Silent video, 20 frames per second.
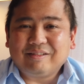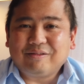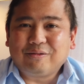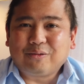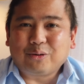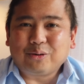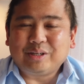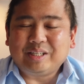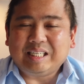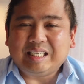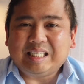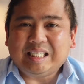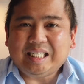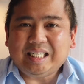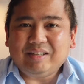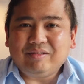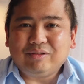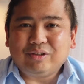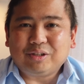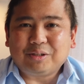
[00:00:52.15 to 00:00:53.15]
40
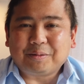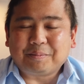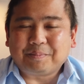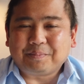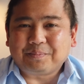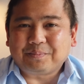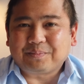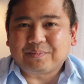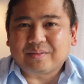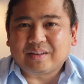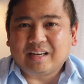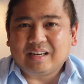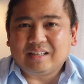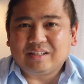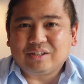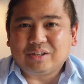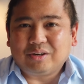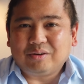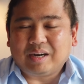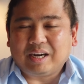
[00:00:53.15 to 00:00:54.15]
Thieves,
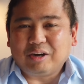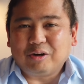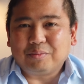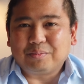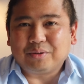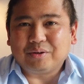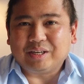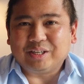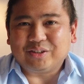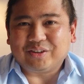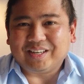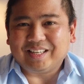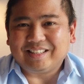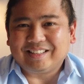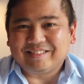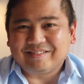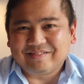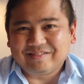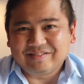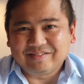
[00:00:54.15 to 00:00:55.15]
so I hope you enjoy
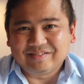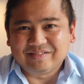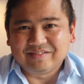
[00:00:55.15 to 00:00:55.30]
it.